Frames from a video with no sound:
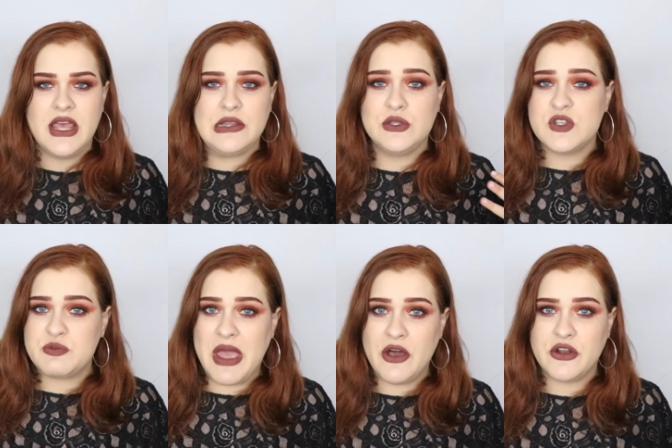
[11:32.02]
And loose
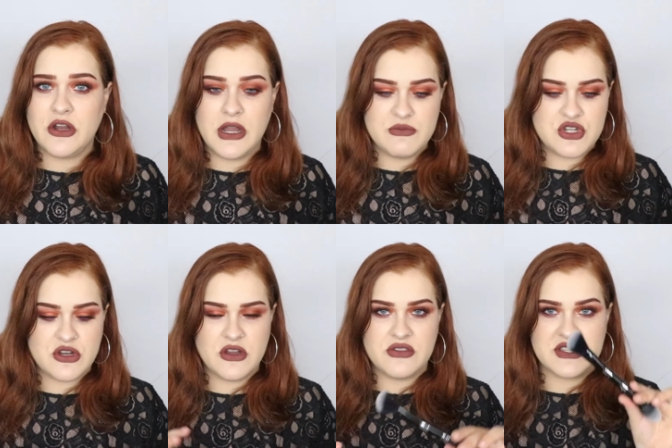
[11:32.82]
powder, I'm
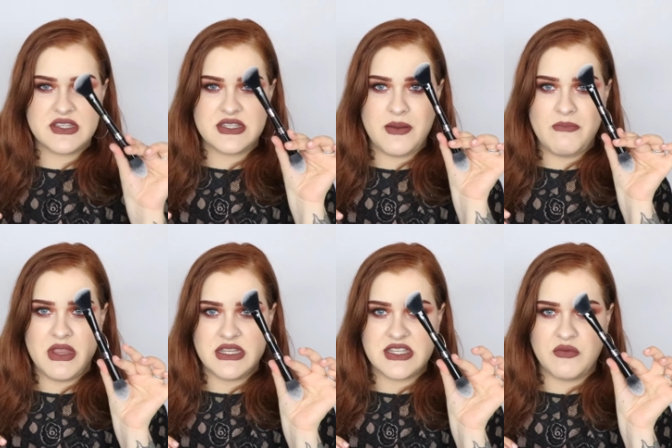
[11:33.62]
sure this is an
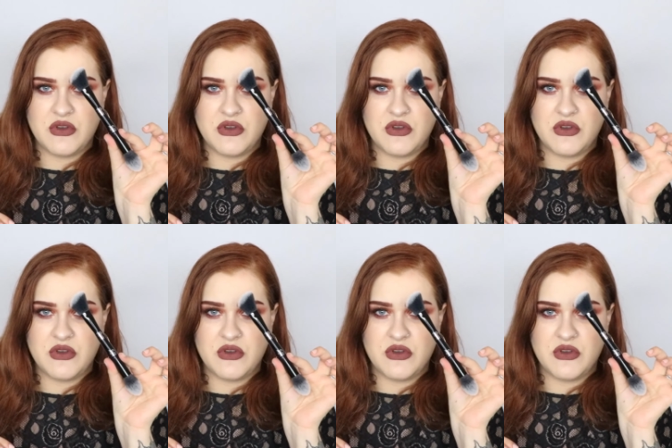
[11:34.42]
amazing